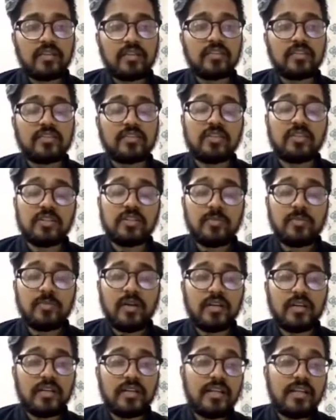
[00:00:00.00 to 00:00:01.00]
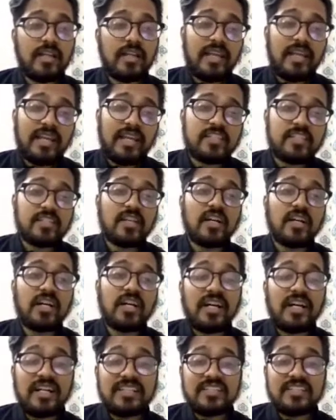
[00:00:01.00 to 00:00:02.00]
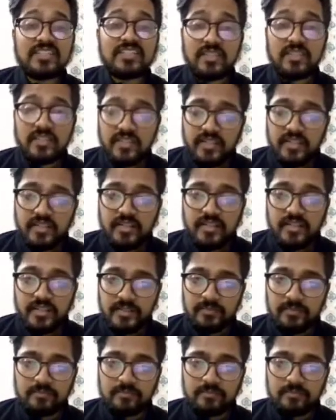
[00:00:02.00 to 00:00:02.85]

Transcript: The third part is uncertainty.